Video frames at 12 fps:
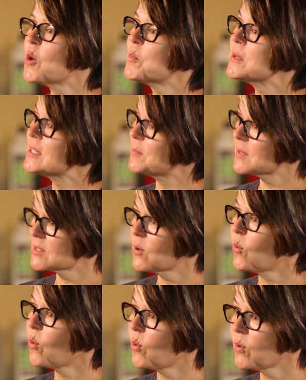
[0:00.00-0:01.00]
opened up this
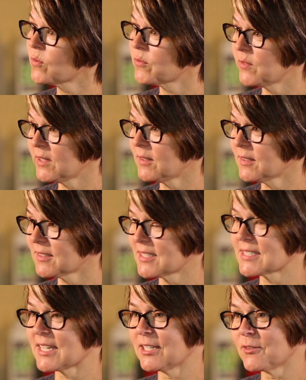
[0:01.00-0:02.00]
whole field,
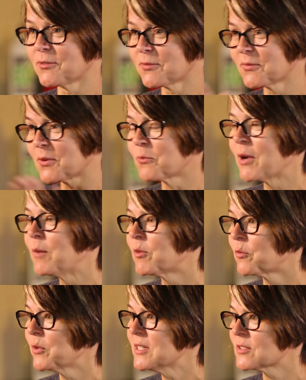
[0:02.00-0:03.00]
this kind of realm
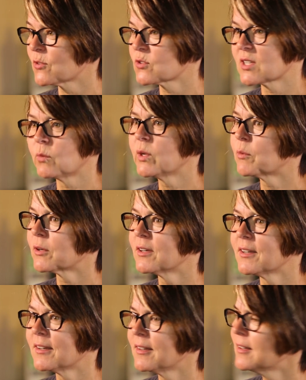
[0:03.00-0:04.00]
of research that we
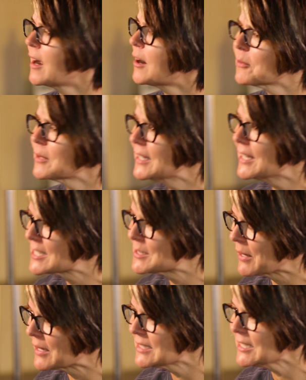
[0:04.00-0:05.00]
were not really
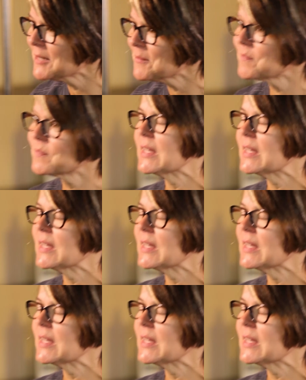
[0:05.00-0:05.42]
expecting.